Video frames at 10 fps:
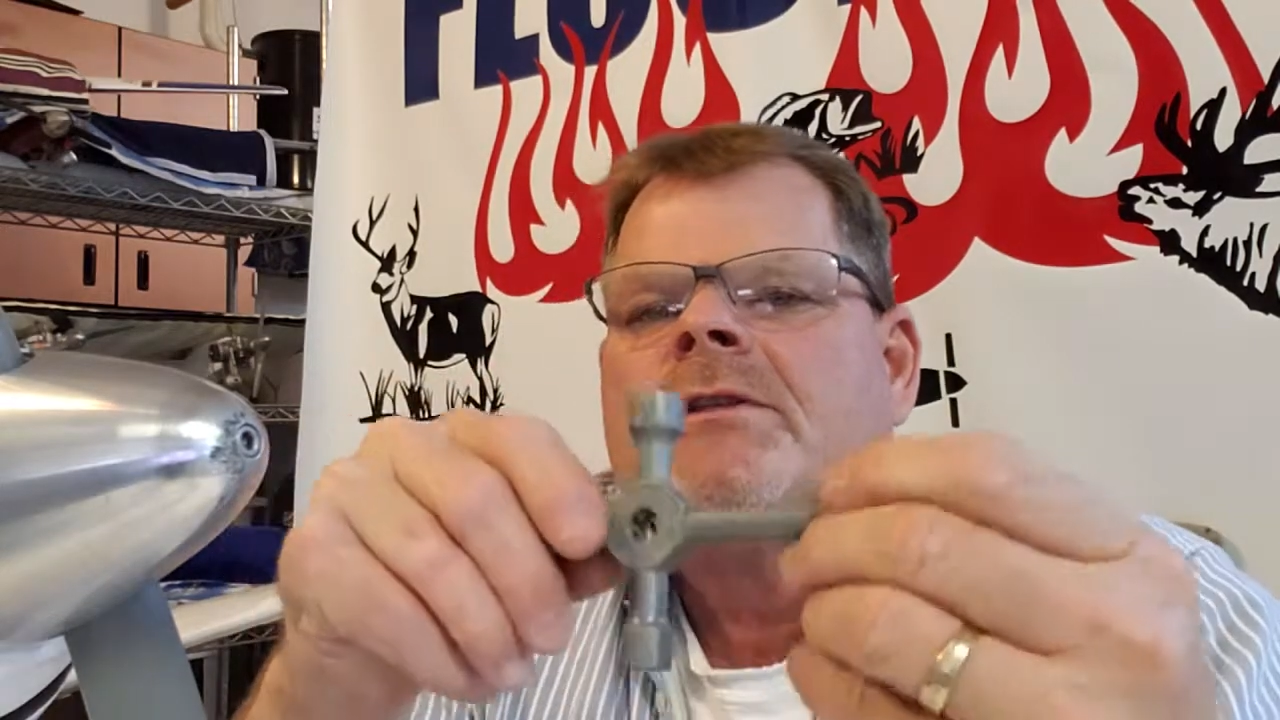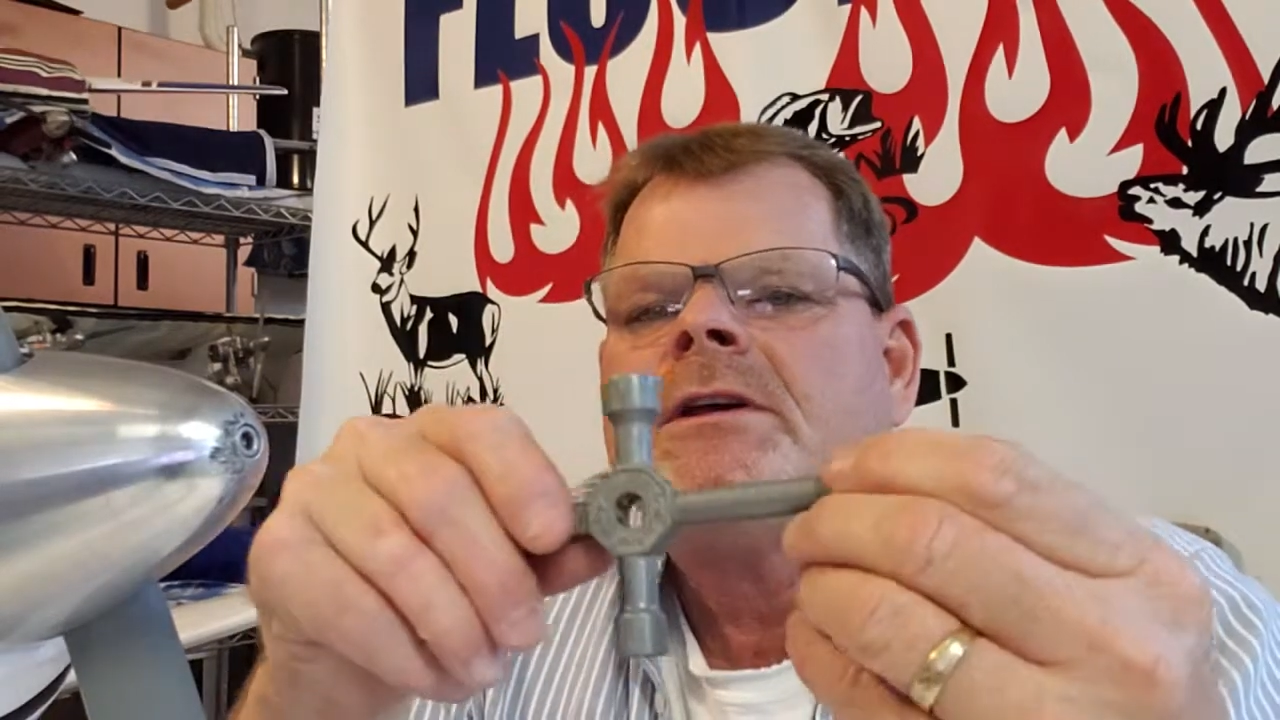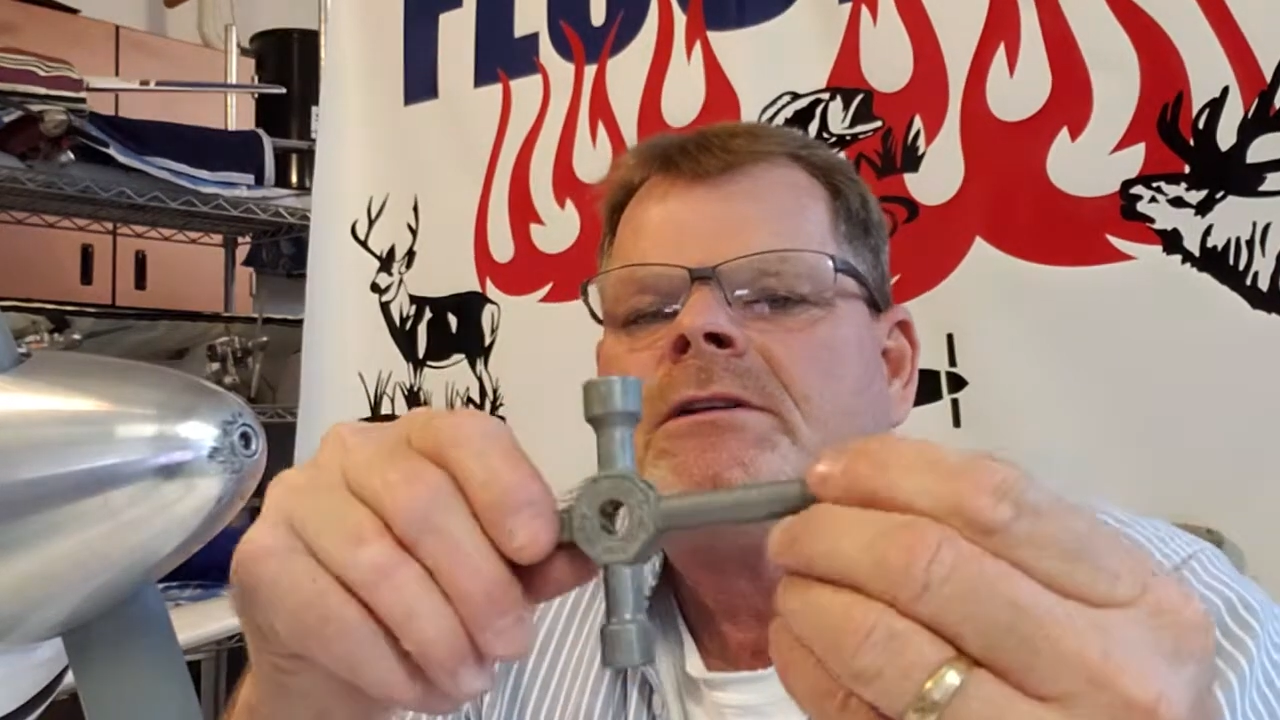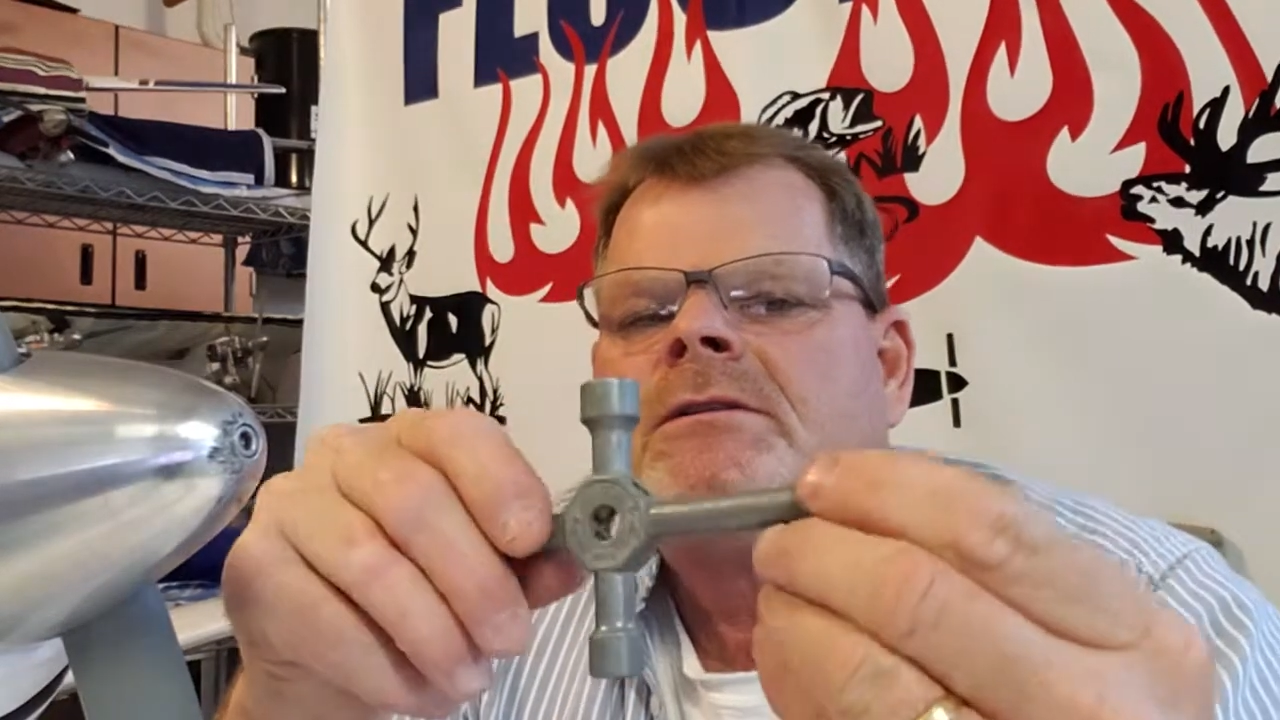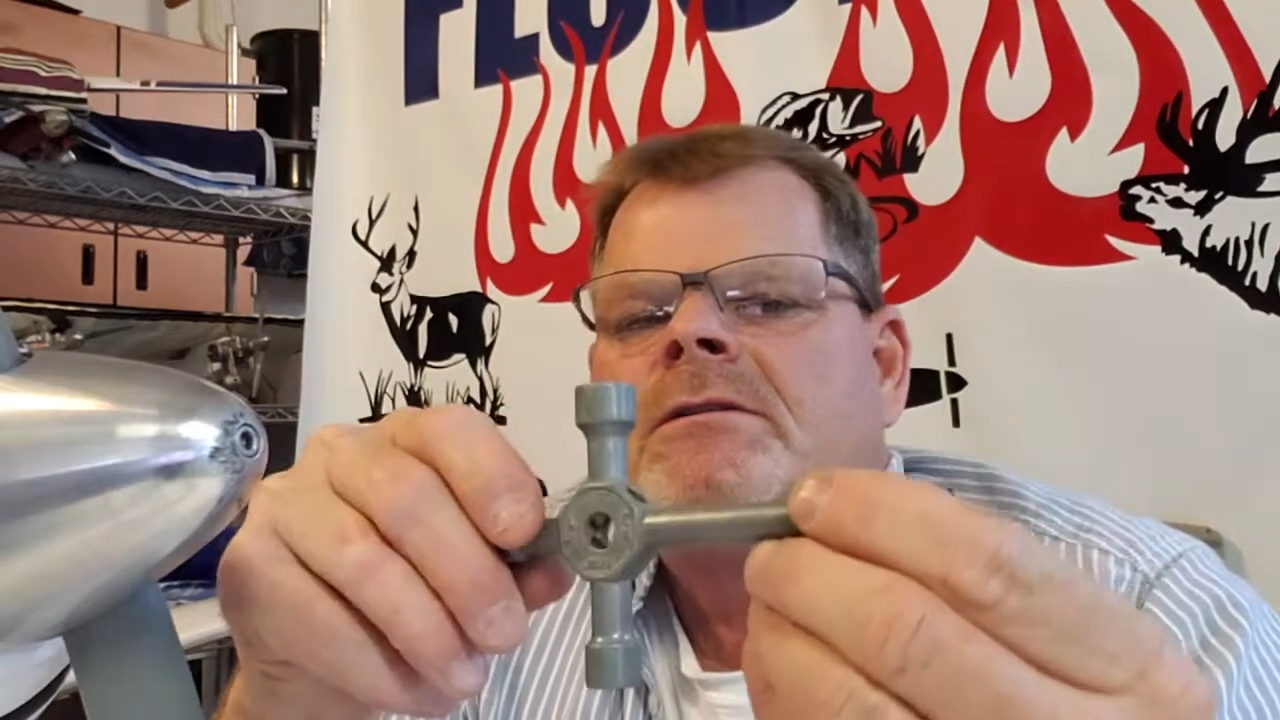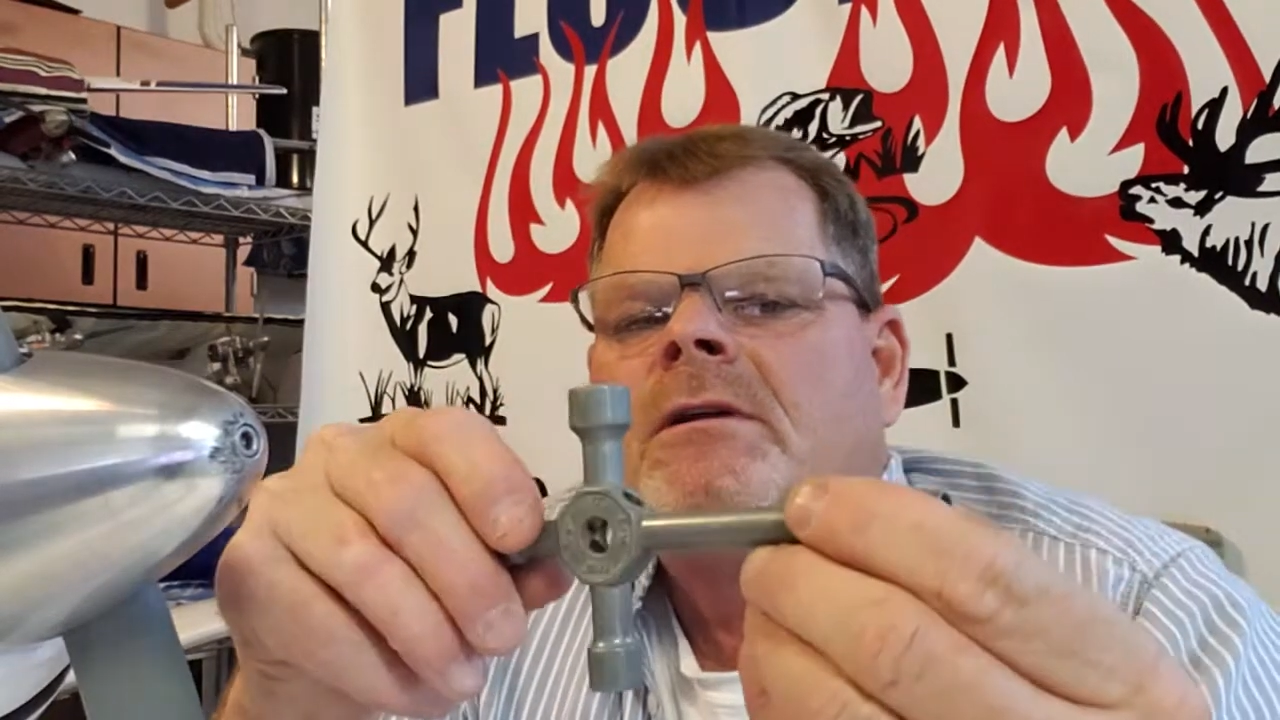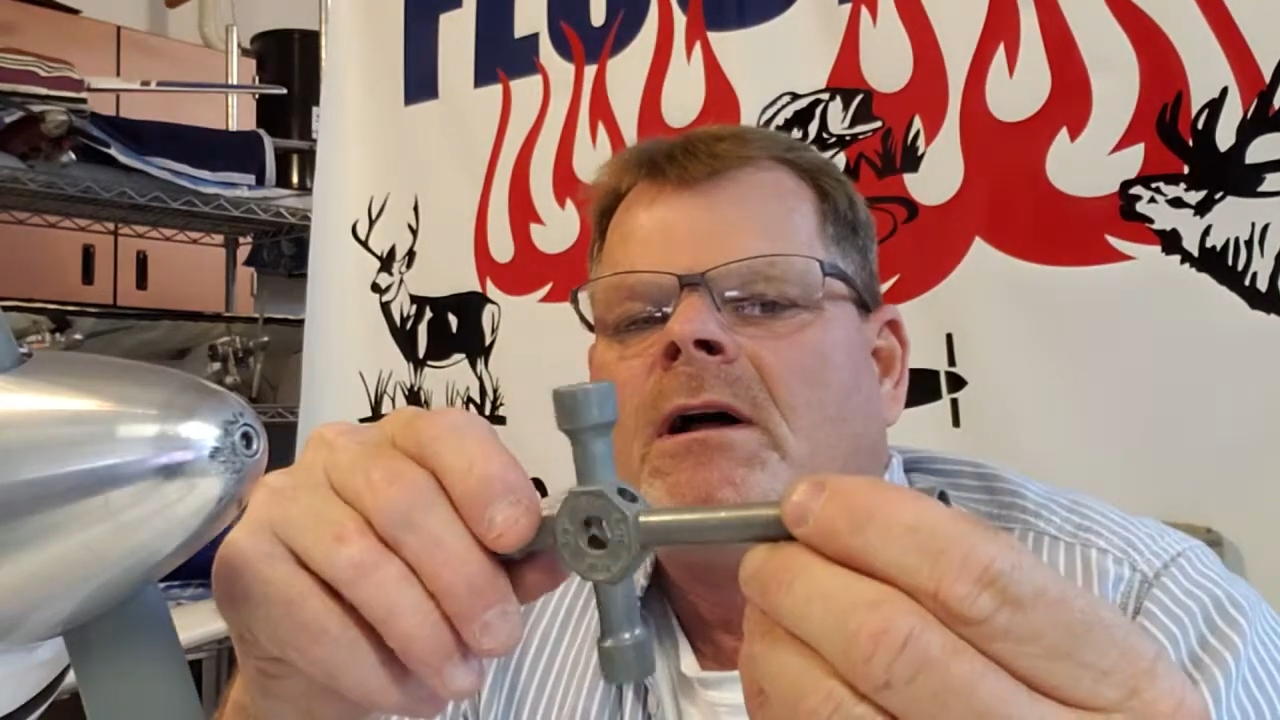this